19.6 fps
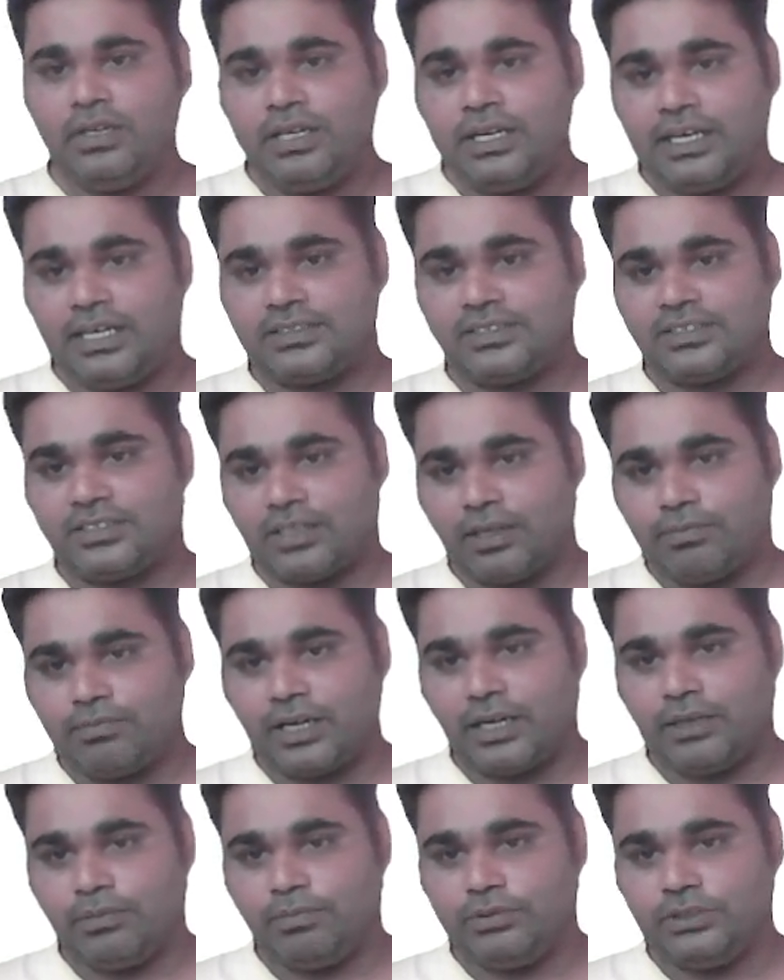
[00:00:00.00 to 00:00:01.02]
and some
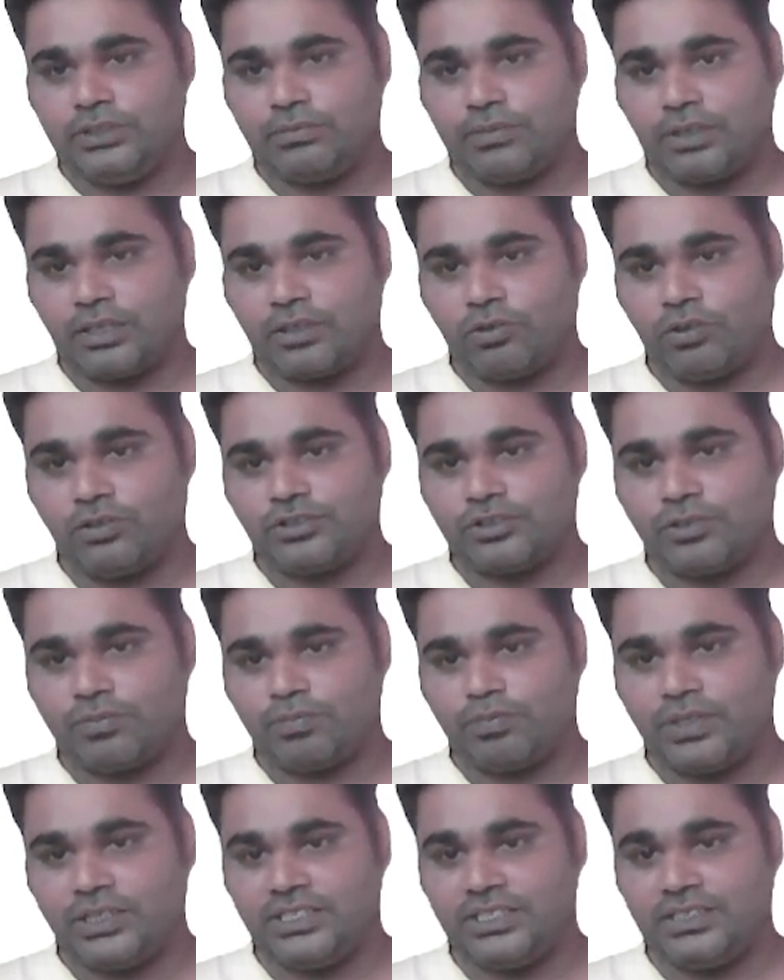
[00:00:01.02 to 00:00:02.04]
ribosome are also
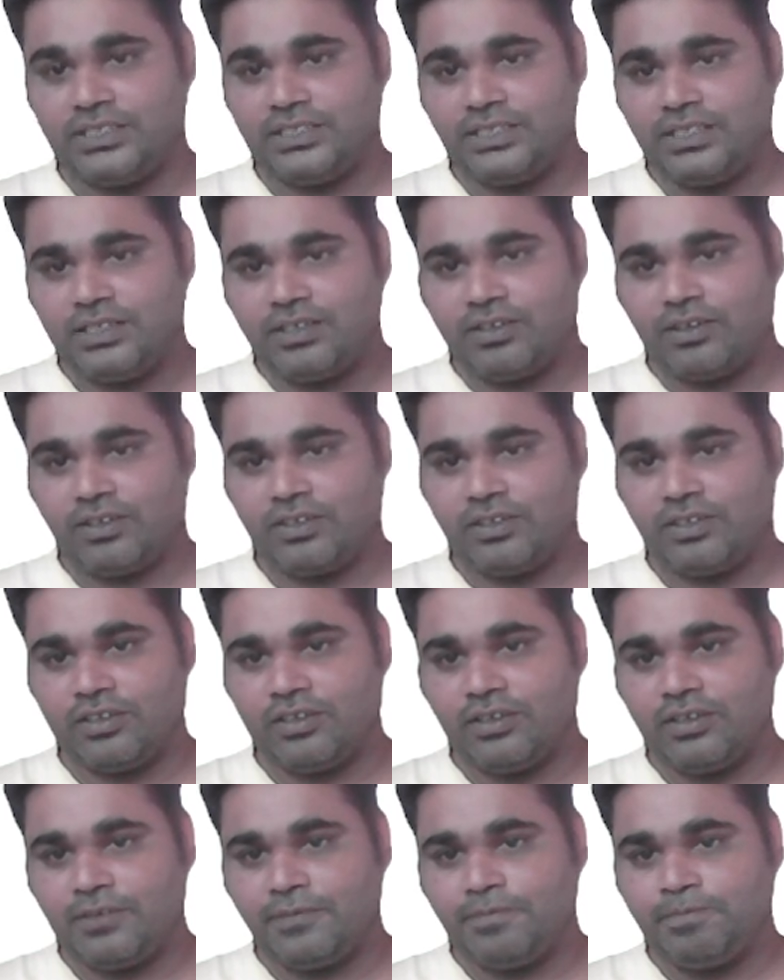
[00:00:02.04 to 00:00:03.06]
present on
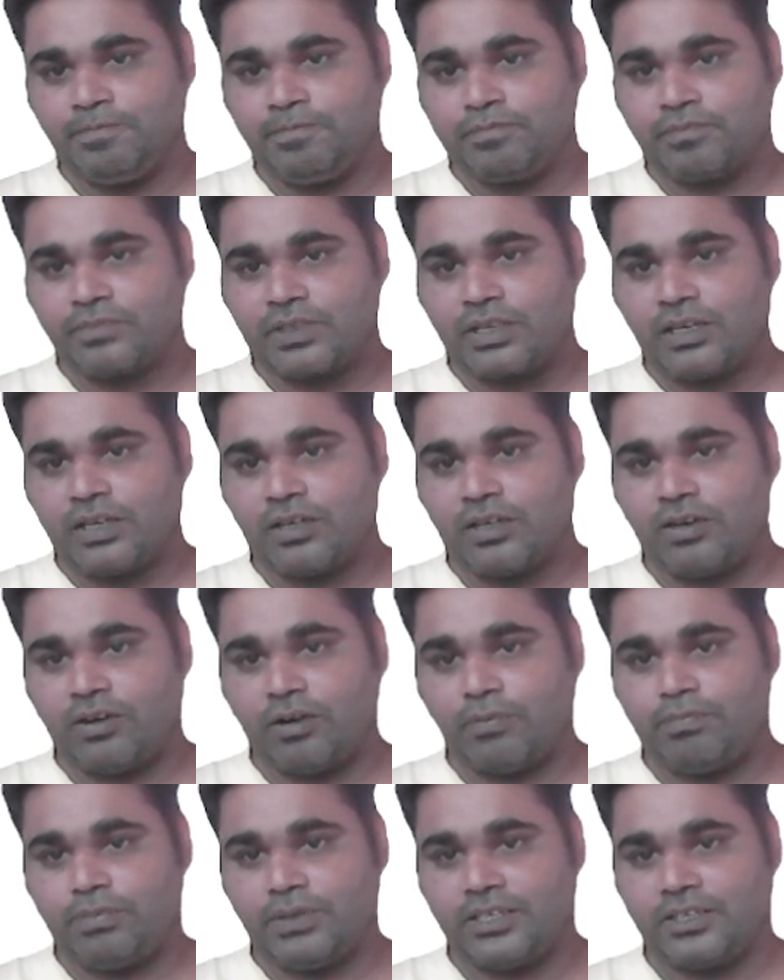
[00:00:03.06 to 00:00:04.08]
the
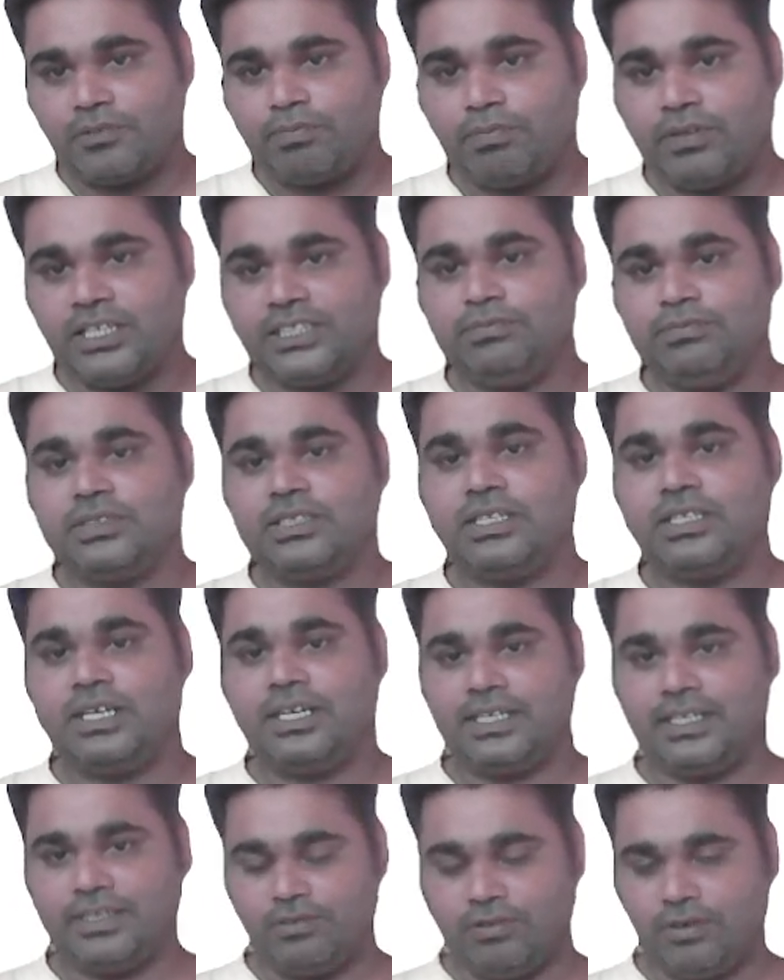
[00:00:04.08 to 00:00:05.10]
rough endoplasmic
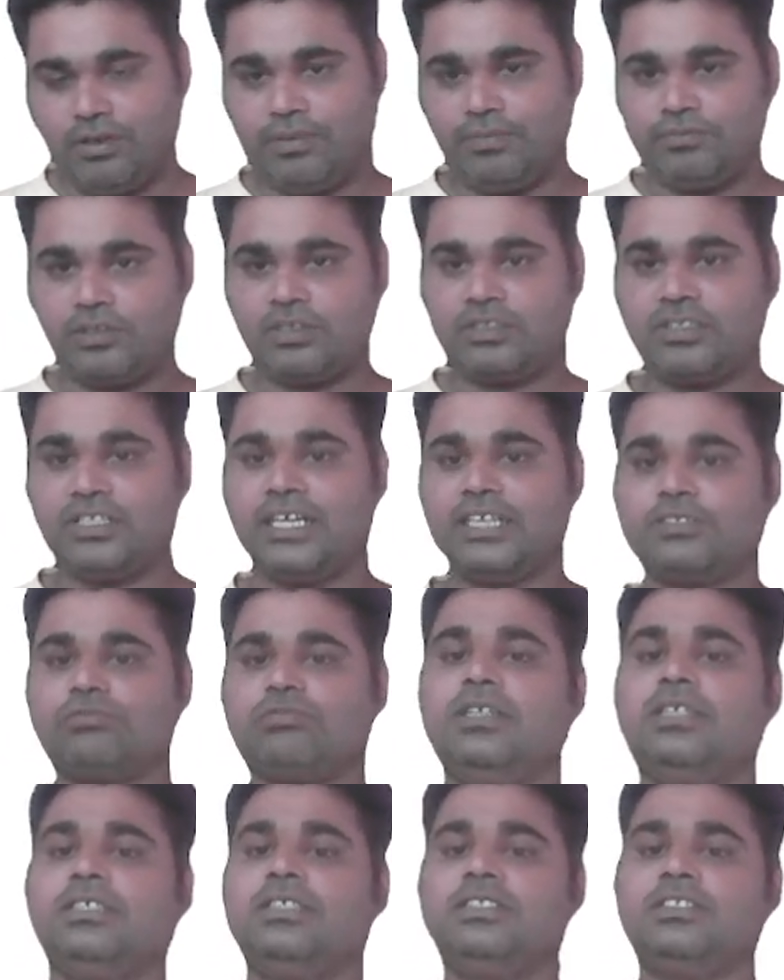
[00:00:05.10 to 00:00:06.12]
reticulum, or that's
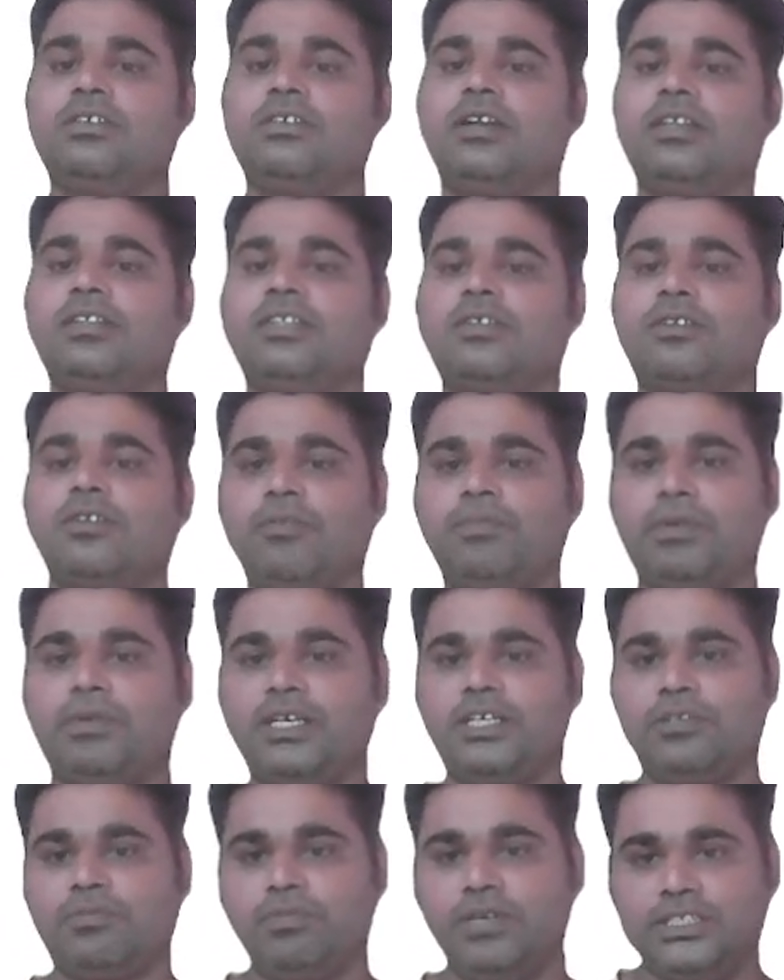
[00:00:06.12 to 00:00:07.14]
why it is called as the rough
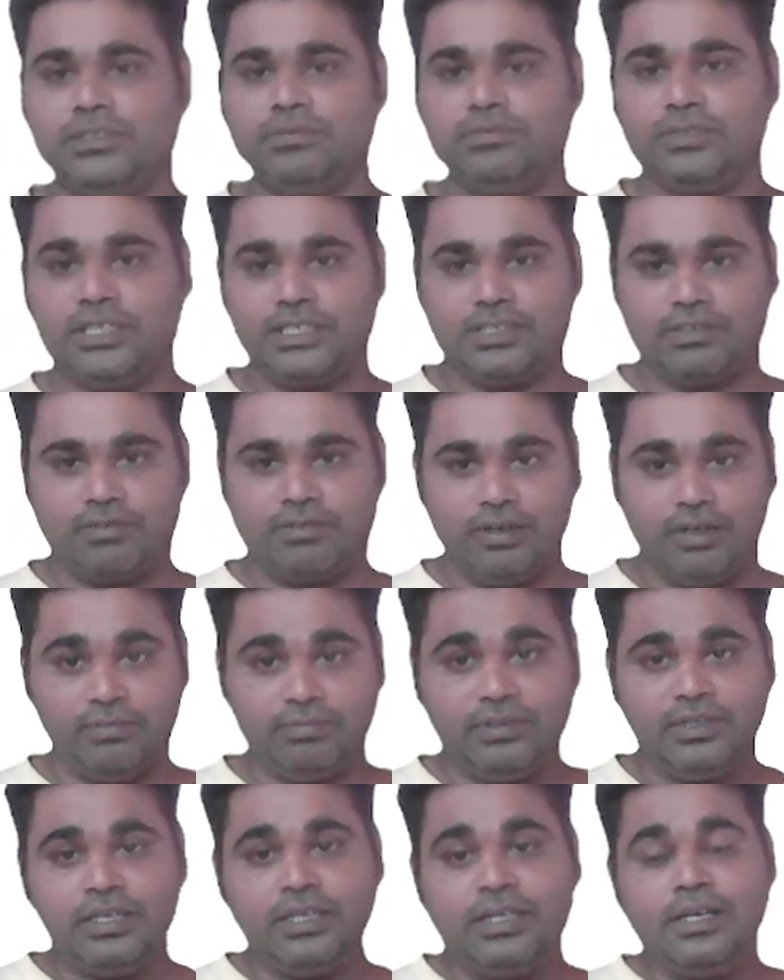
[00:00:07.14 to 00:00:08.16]
endoplasmic reticulum,
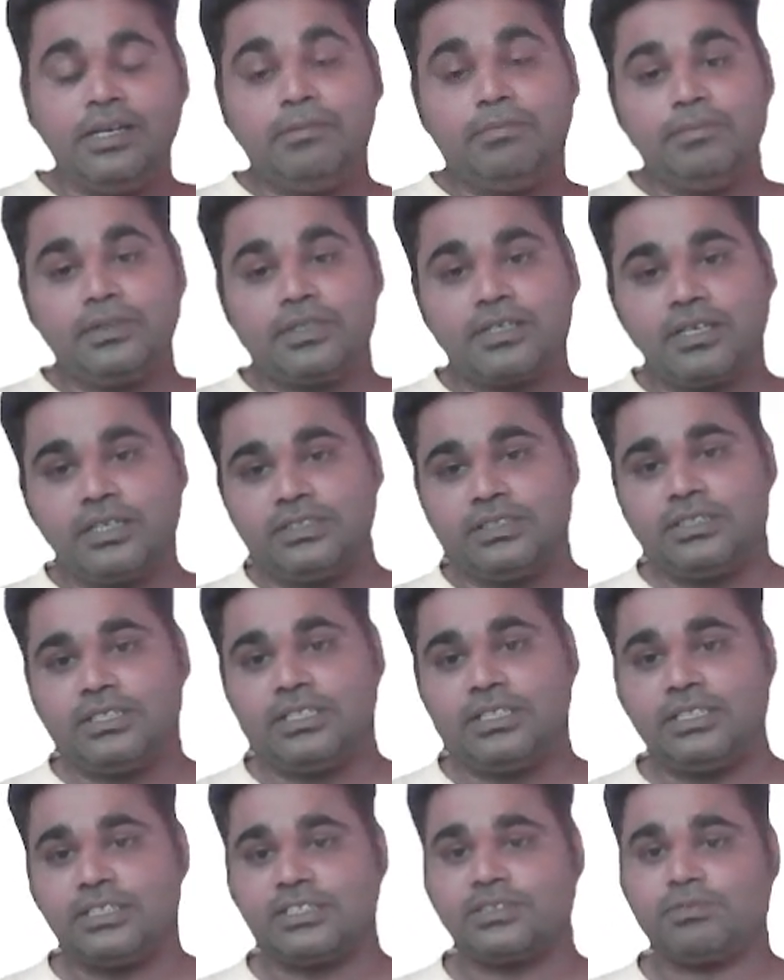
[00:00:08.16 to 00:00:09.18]
because
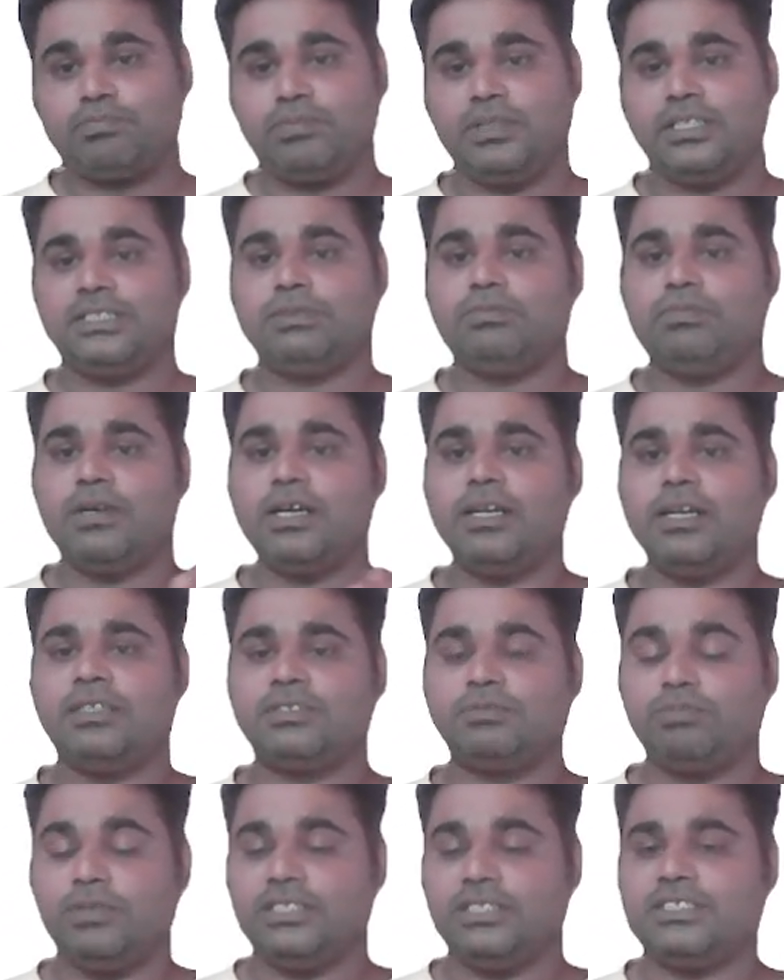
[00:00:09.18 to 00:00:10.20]
in the
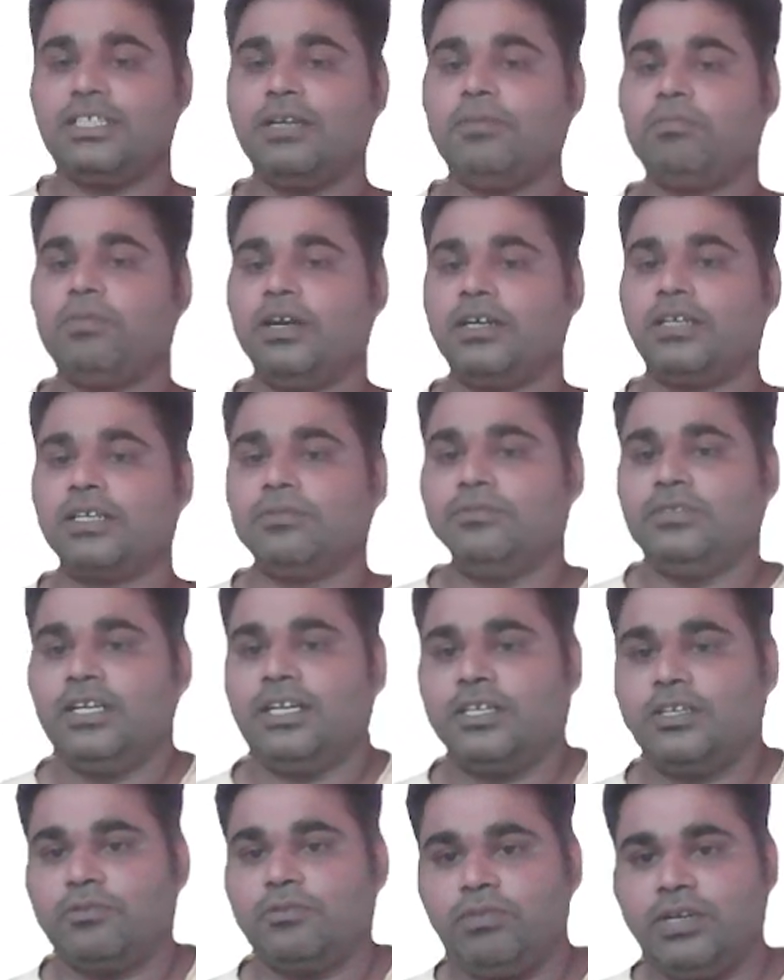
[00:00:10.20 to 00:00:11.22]
special part of the
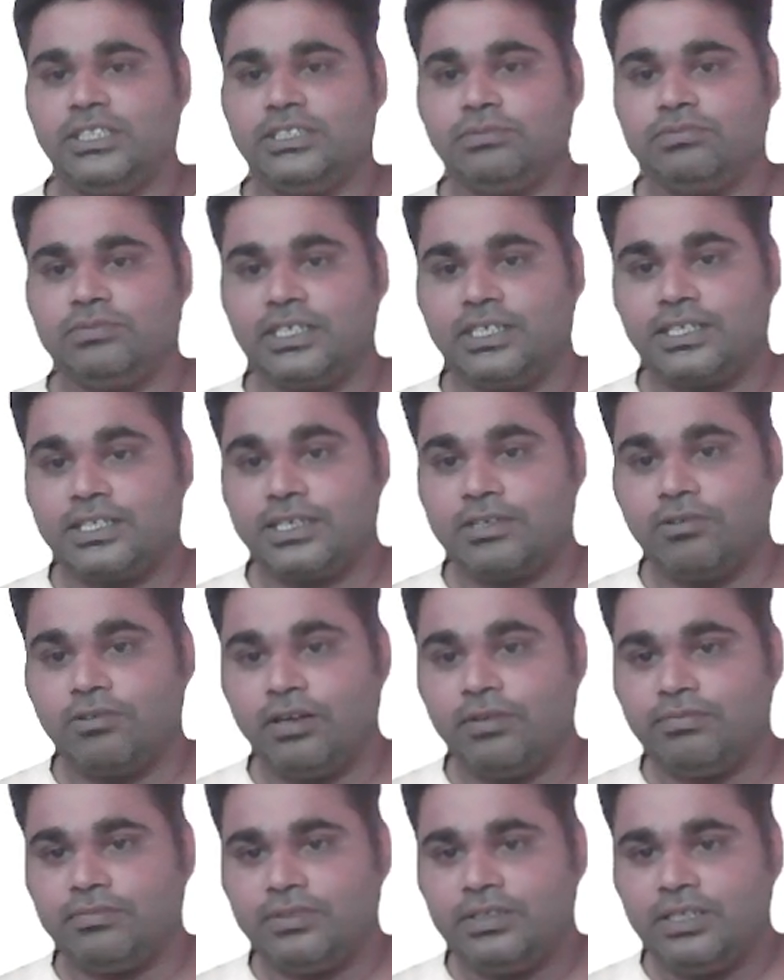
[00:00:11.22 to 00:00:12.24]
endoplasmic
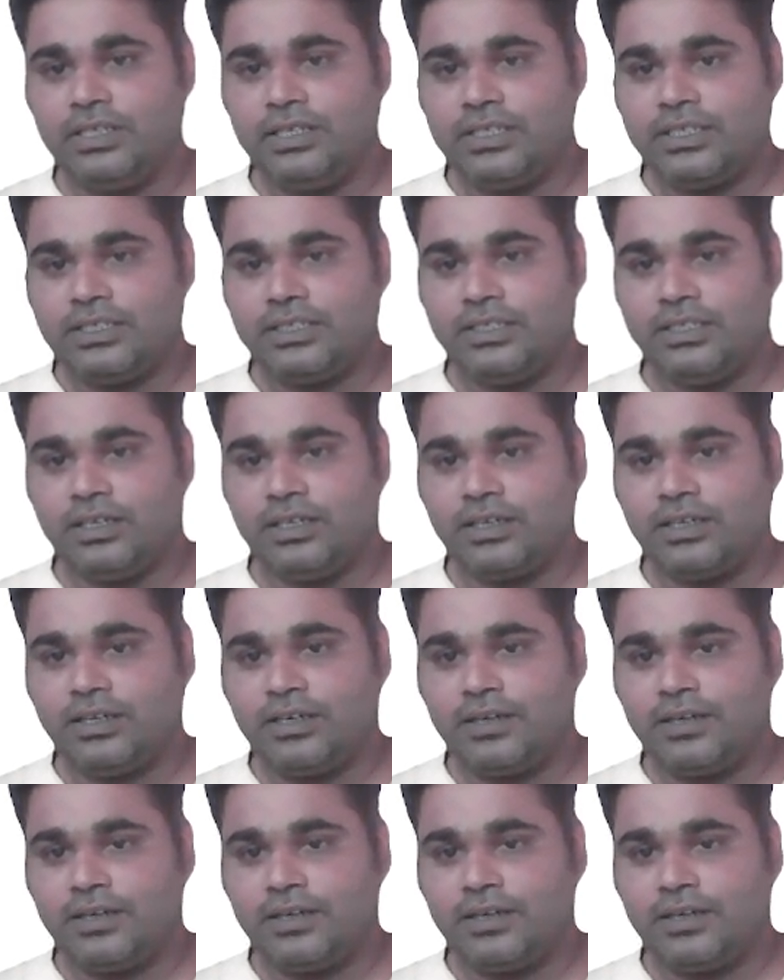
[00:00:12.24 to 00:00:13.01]
reticulum here.